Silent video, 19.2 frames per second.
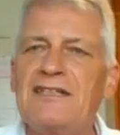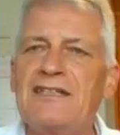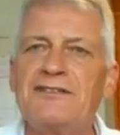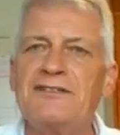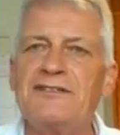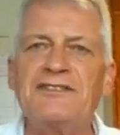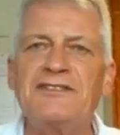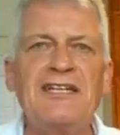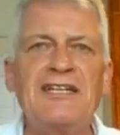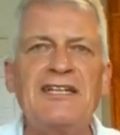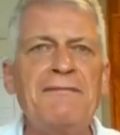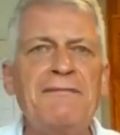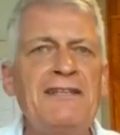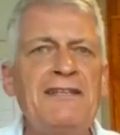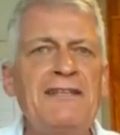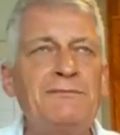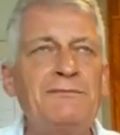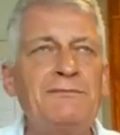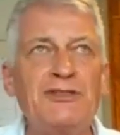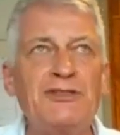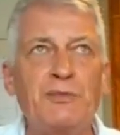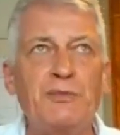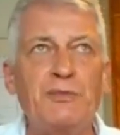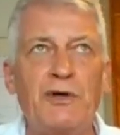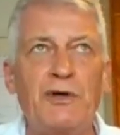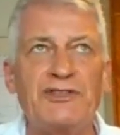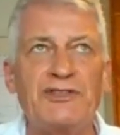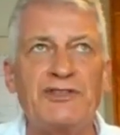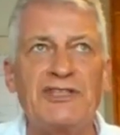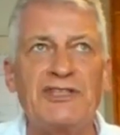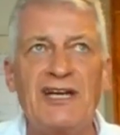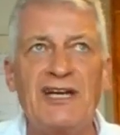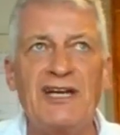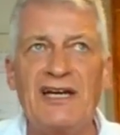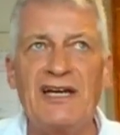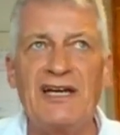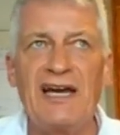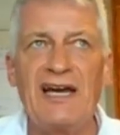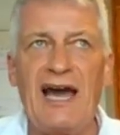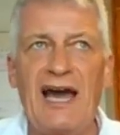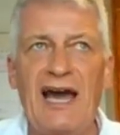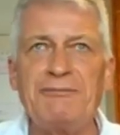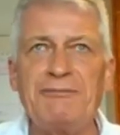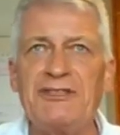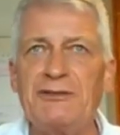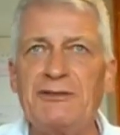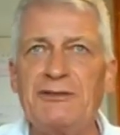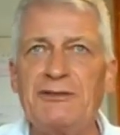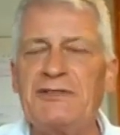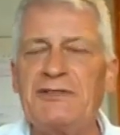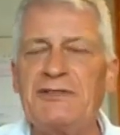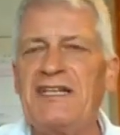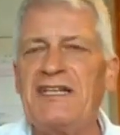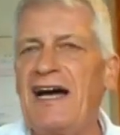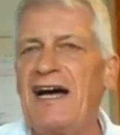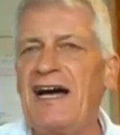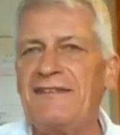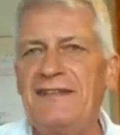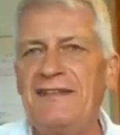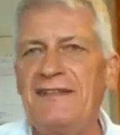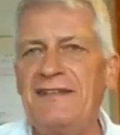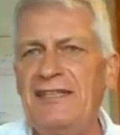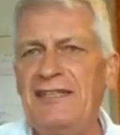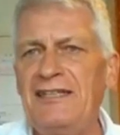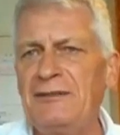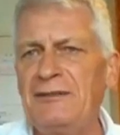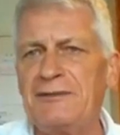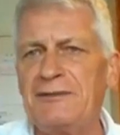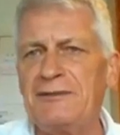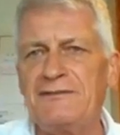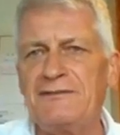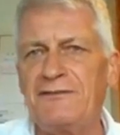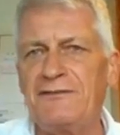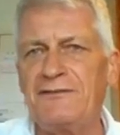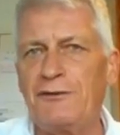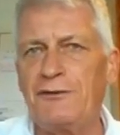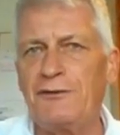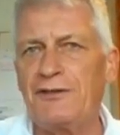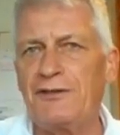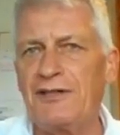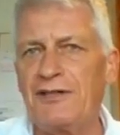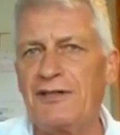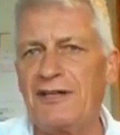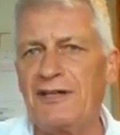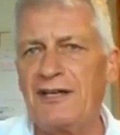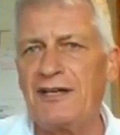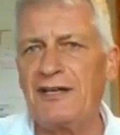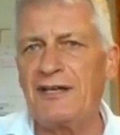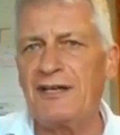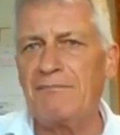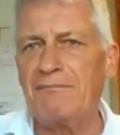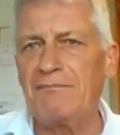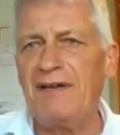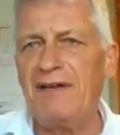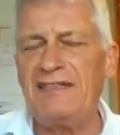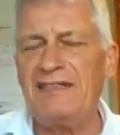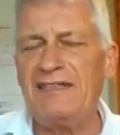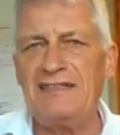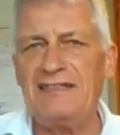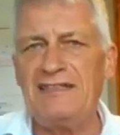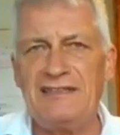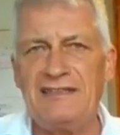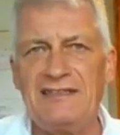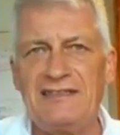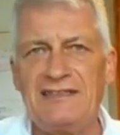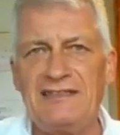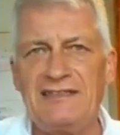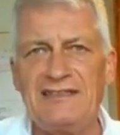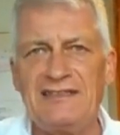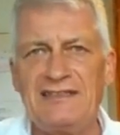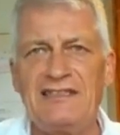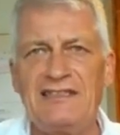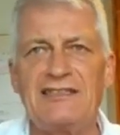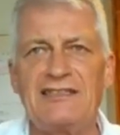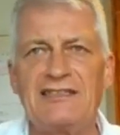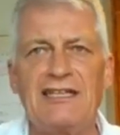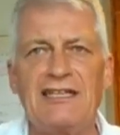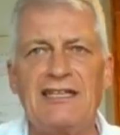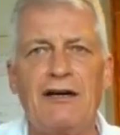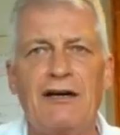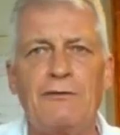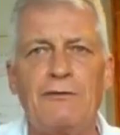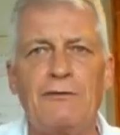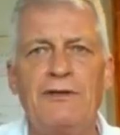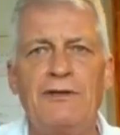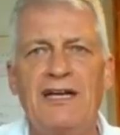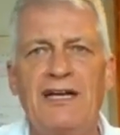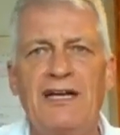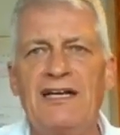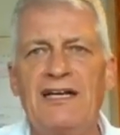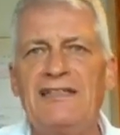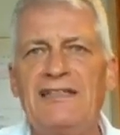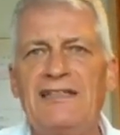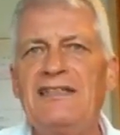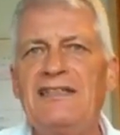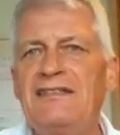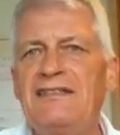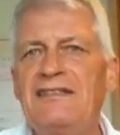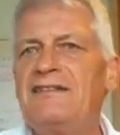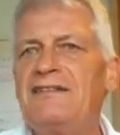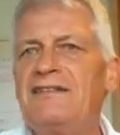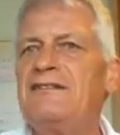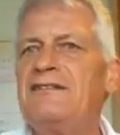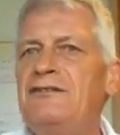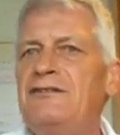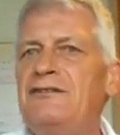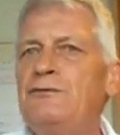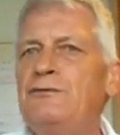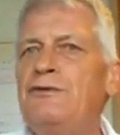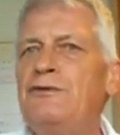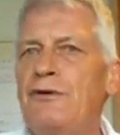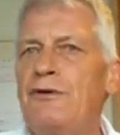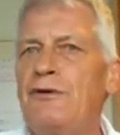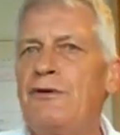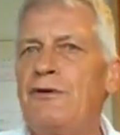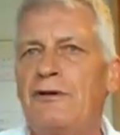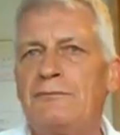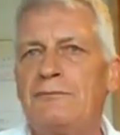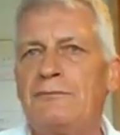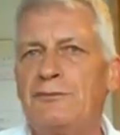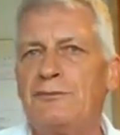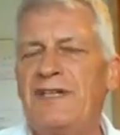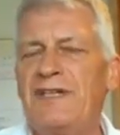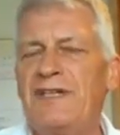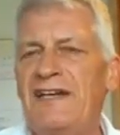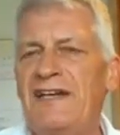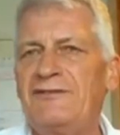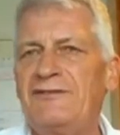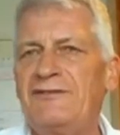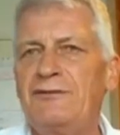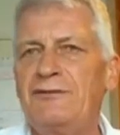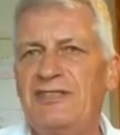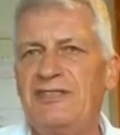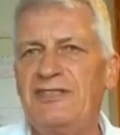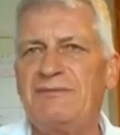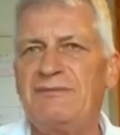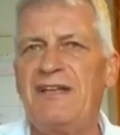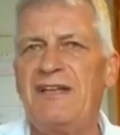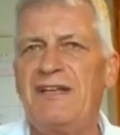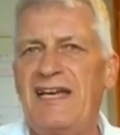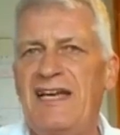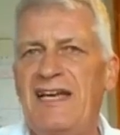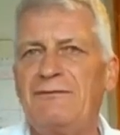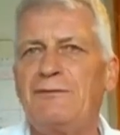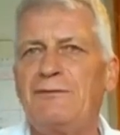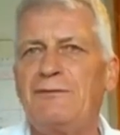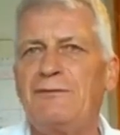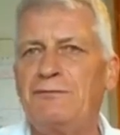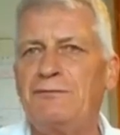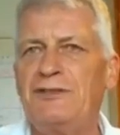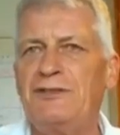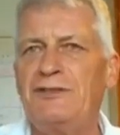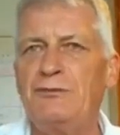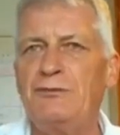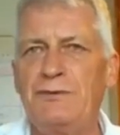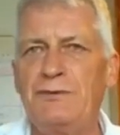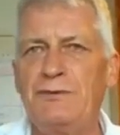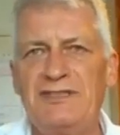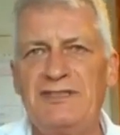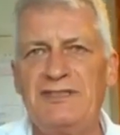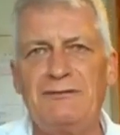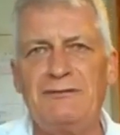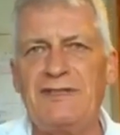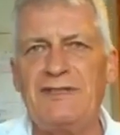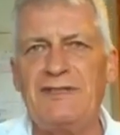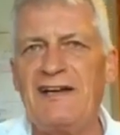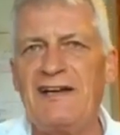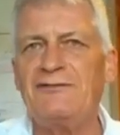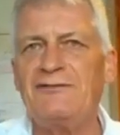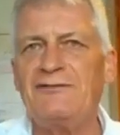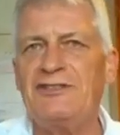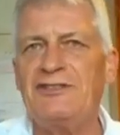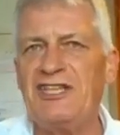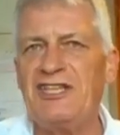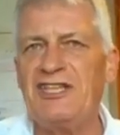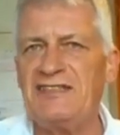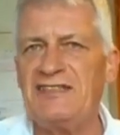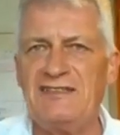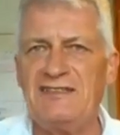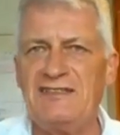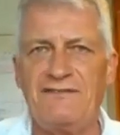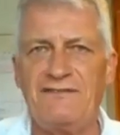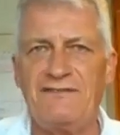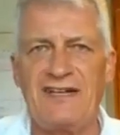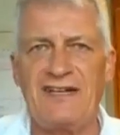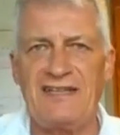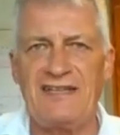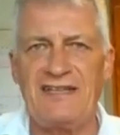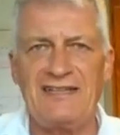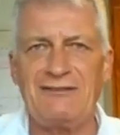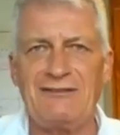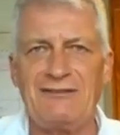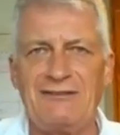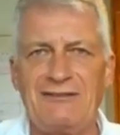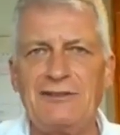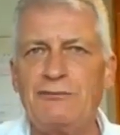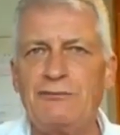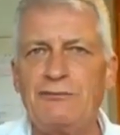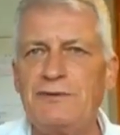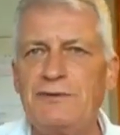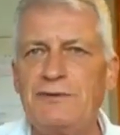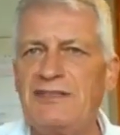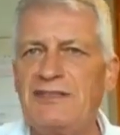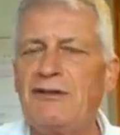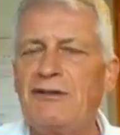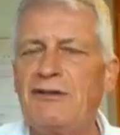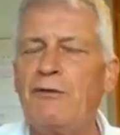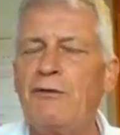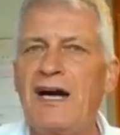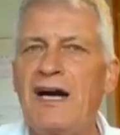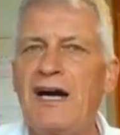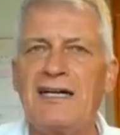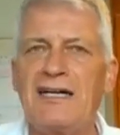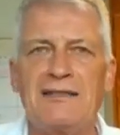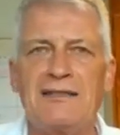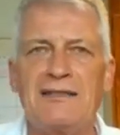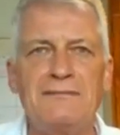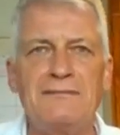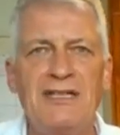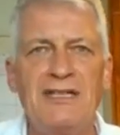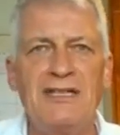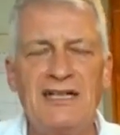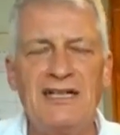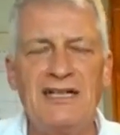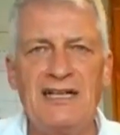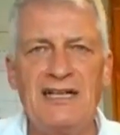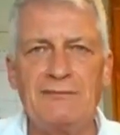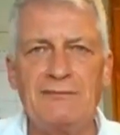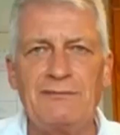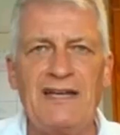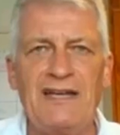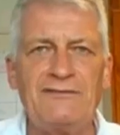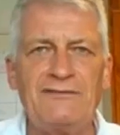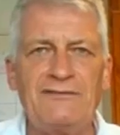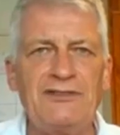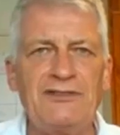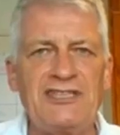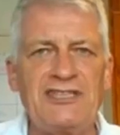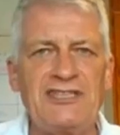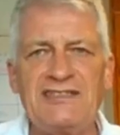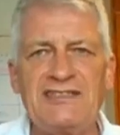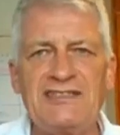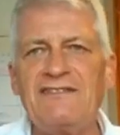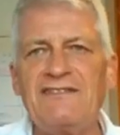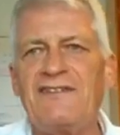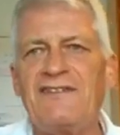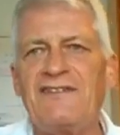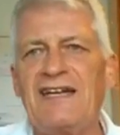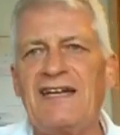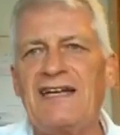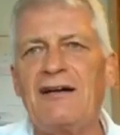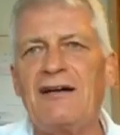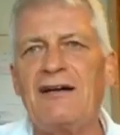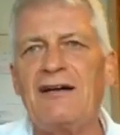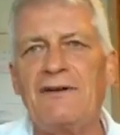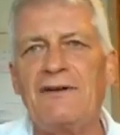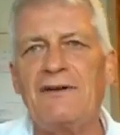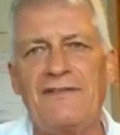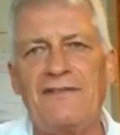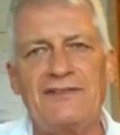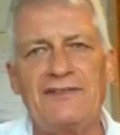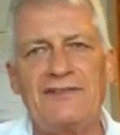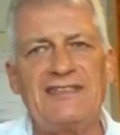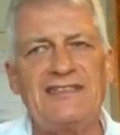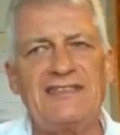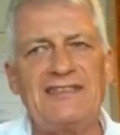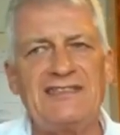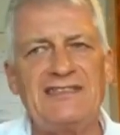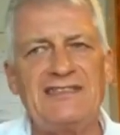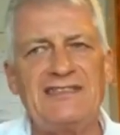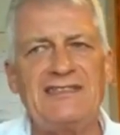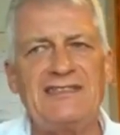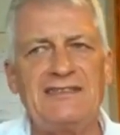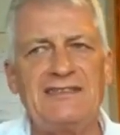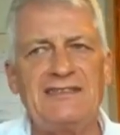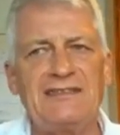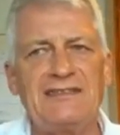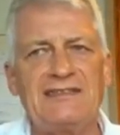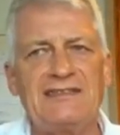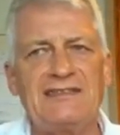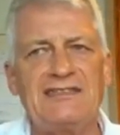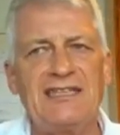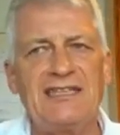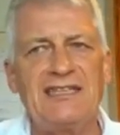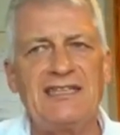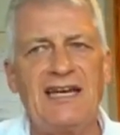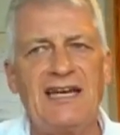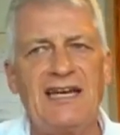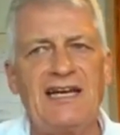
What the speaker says: So something which was absolutely unthinkable for many years is now nearly the new norm. We have to explain what we're doing. We have to justify that we're doing no harm. We have to justify our very existence.